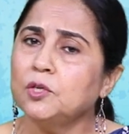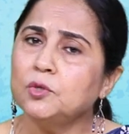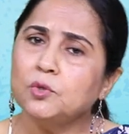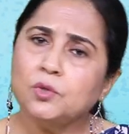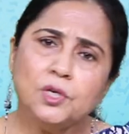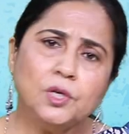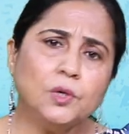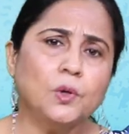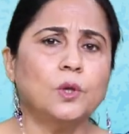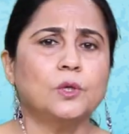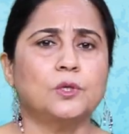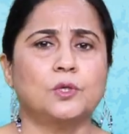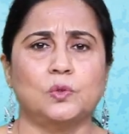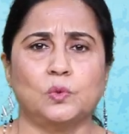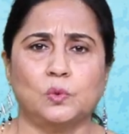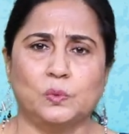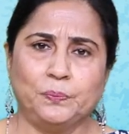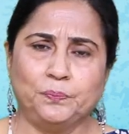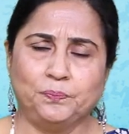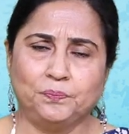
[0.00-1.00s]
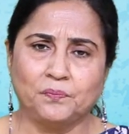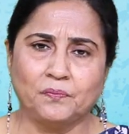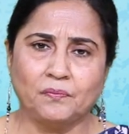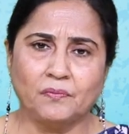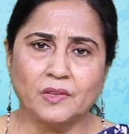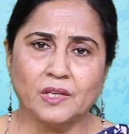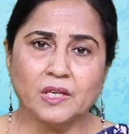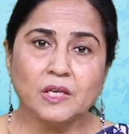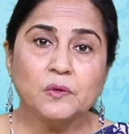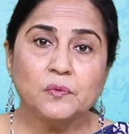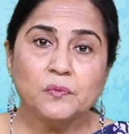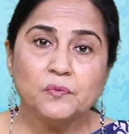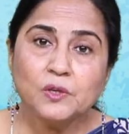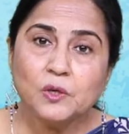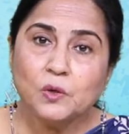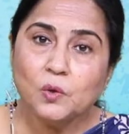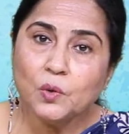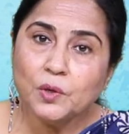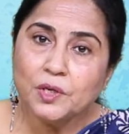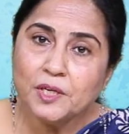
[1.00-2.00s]
Today also, if we
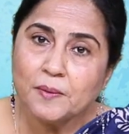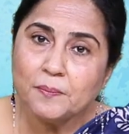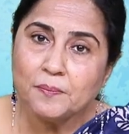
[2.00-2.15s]
go in